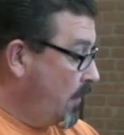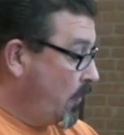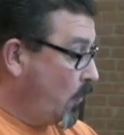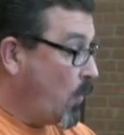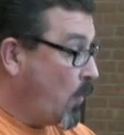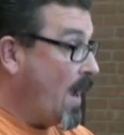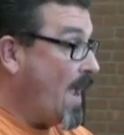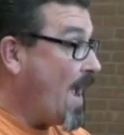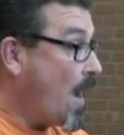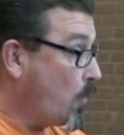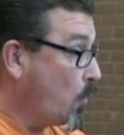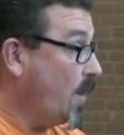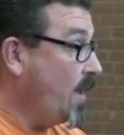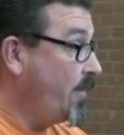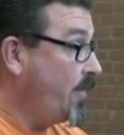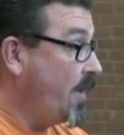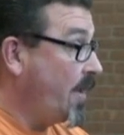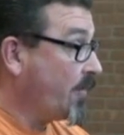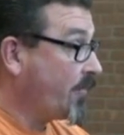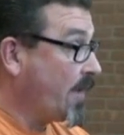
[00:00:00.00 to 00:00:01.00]
The way I
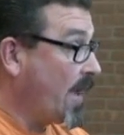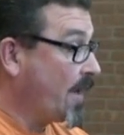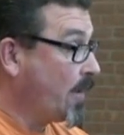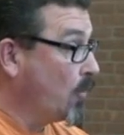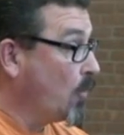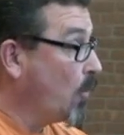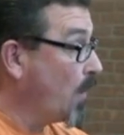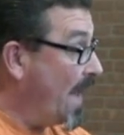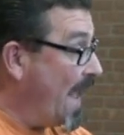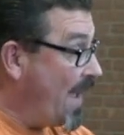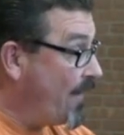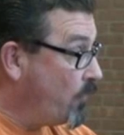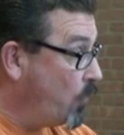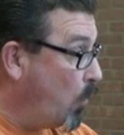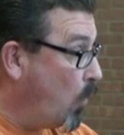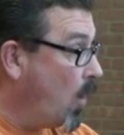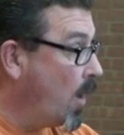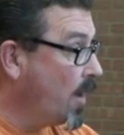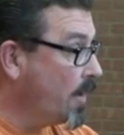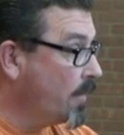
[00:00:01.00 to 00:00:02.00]
read this, I can only
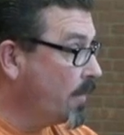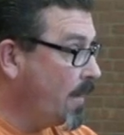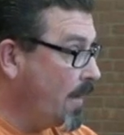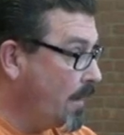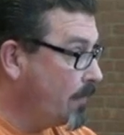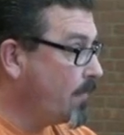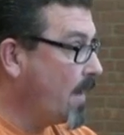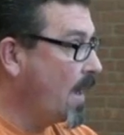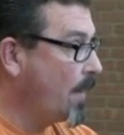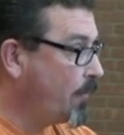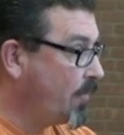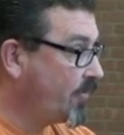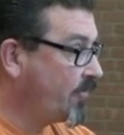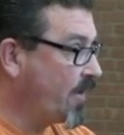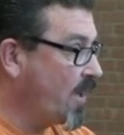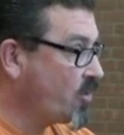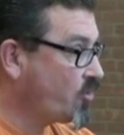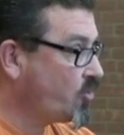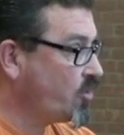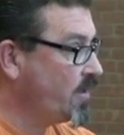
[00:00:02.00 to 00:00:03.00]
have one in my
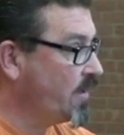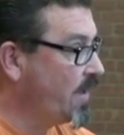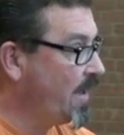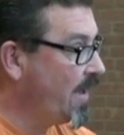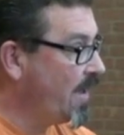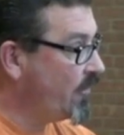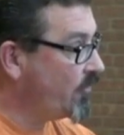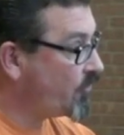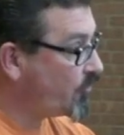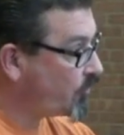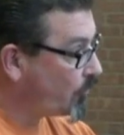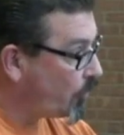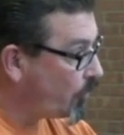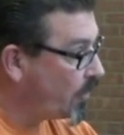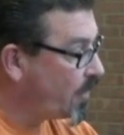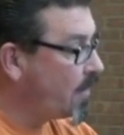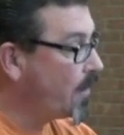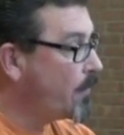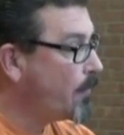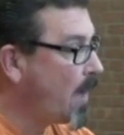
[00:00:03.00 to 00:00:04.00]
possession
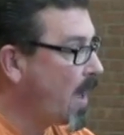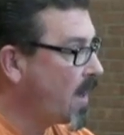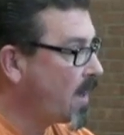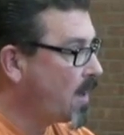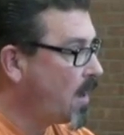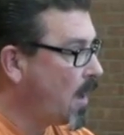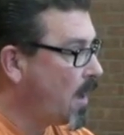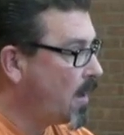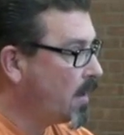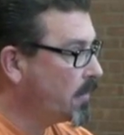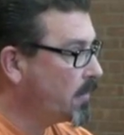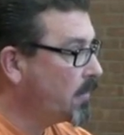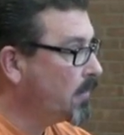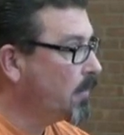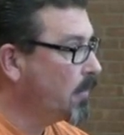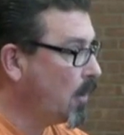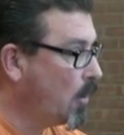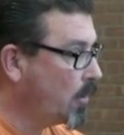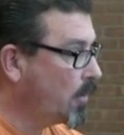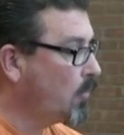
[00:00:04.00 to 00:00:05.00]
inserted in my
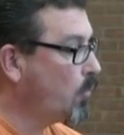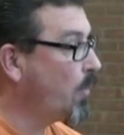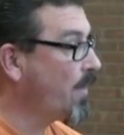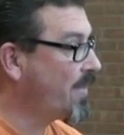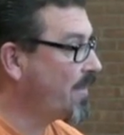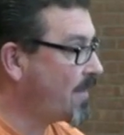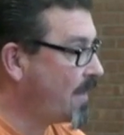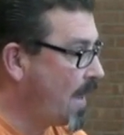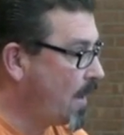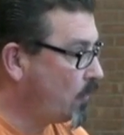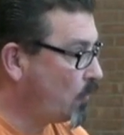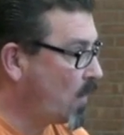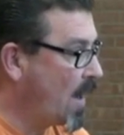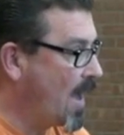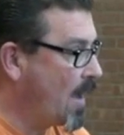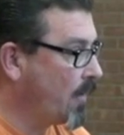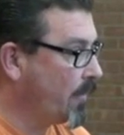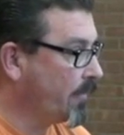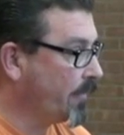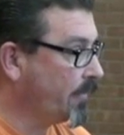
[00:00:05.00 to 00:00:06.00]
gun loaded with 10
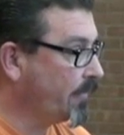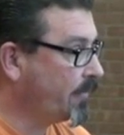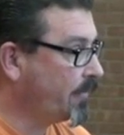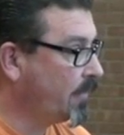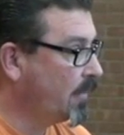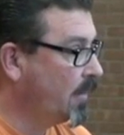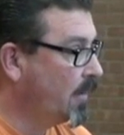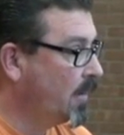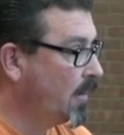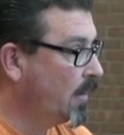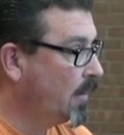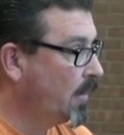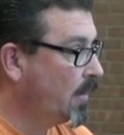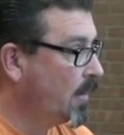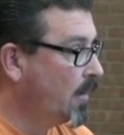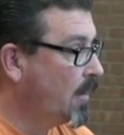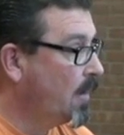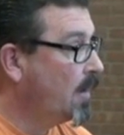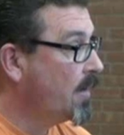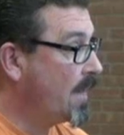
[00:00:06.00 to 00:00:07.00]
rounds.
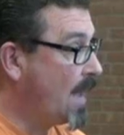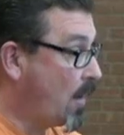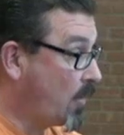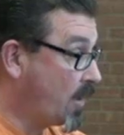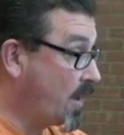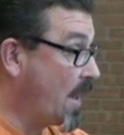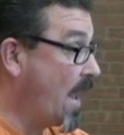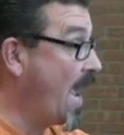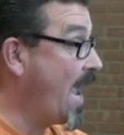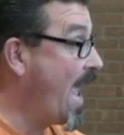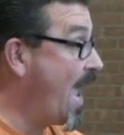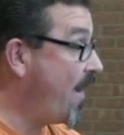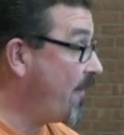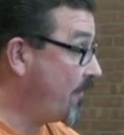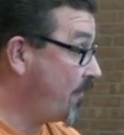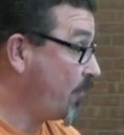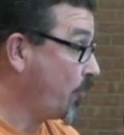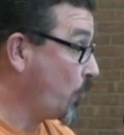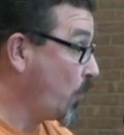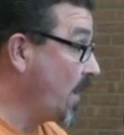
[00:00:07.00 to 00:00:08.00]
Now, can I
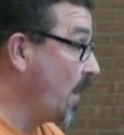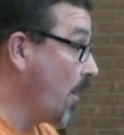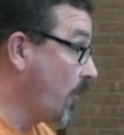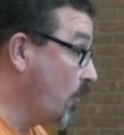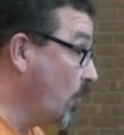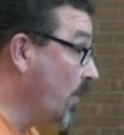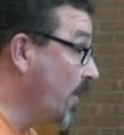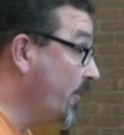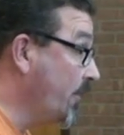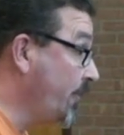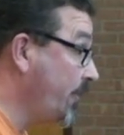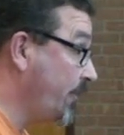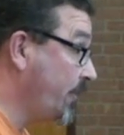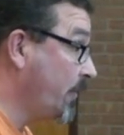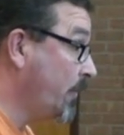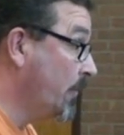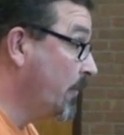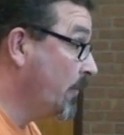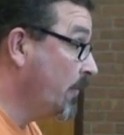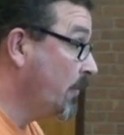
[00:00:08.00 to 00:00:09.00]
have three other
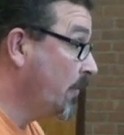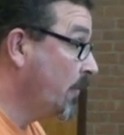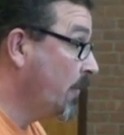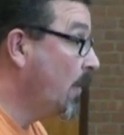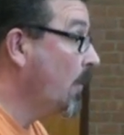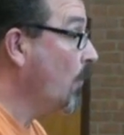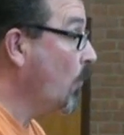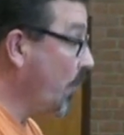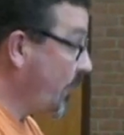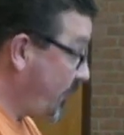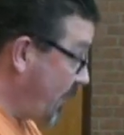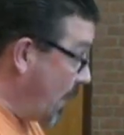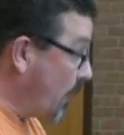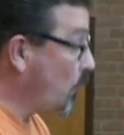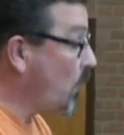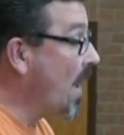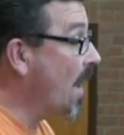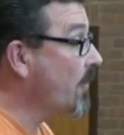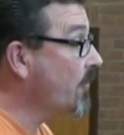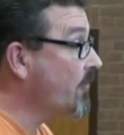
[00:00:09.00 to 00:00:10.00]
ones with
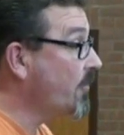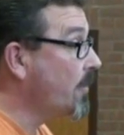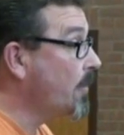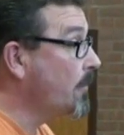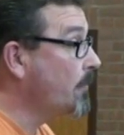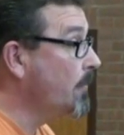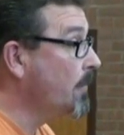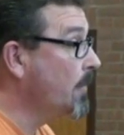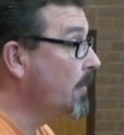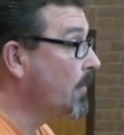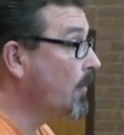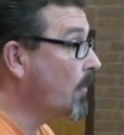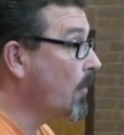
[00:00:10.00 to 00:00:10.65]
10 rounds in them?